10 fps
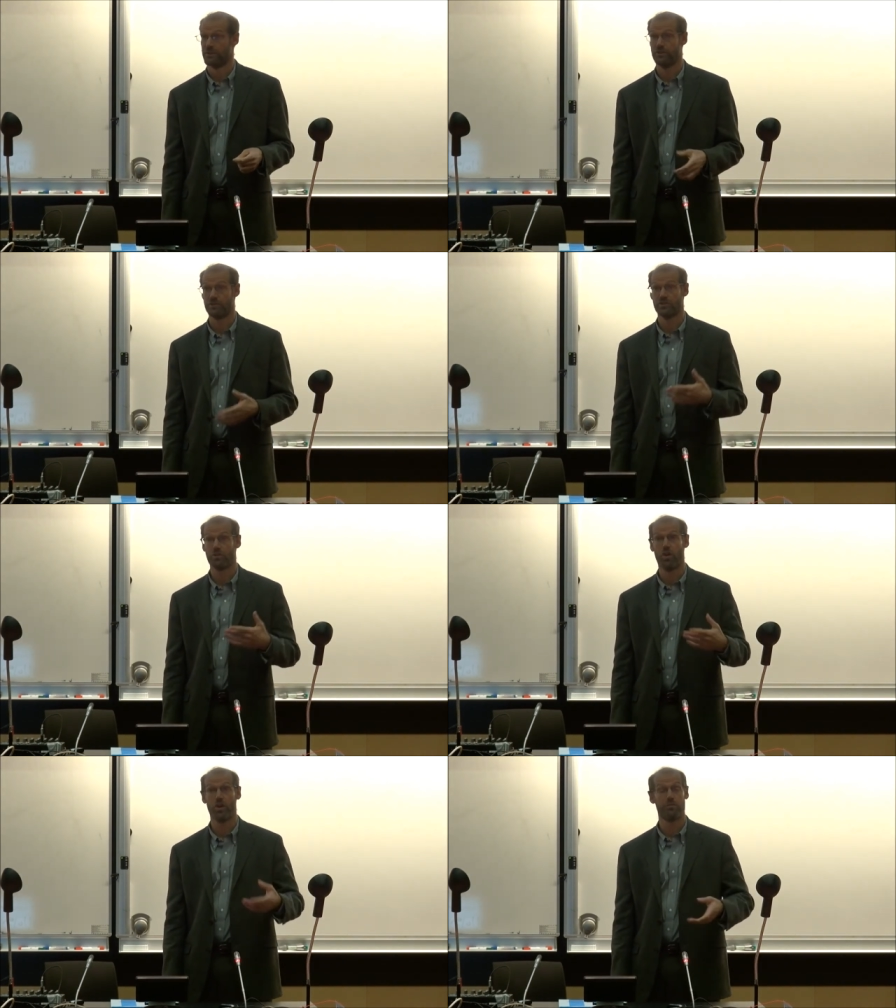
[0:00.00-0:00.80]
There is
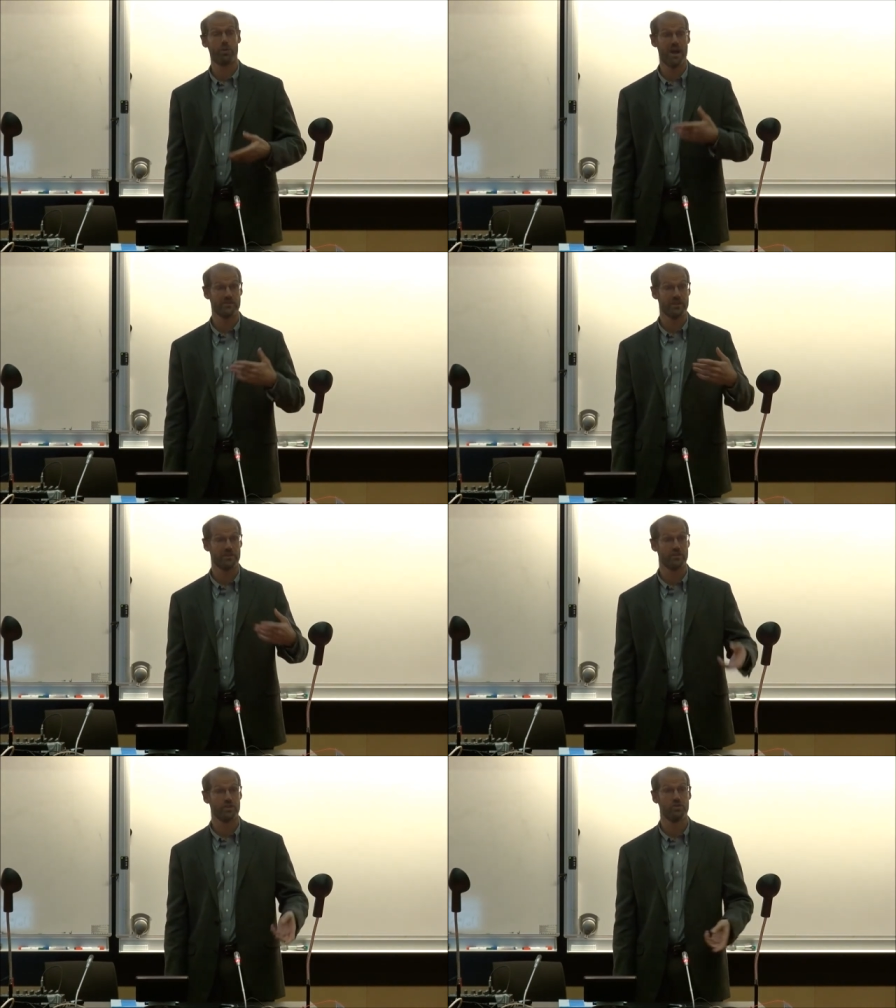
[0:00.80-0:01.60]
this long
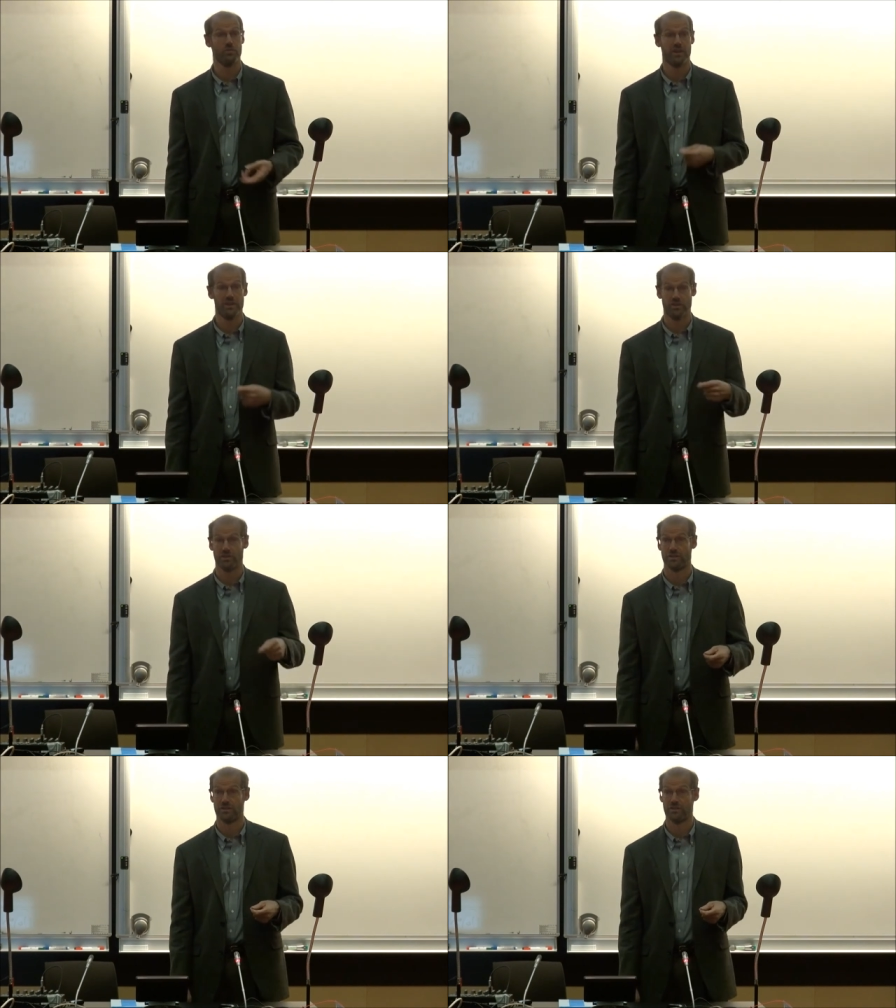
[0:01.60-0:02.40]
process of accumulation.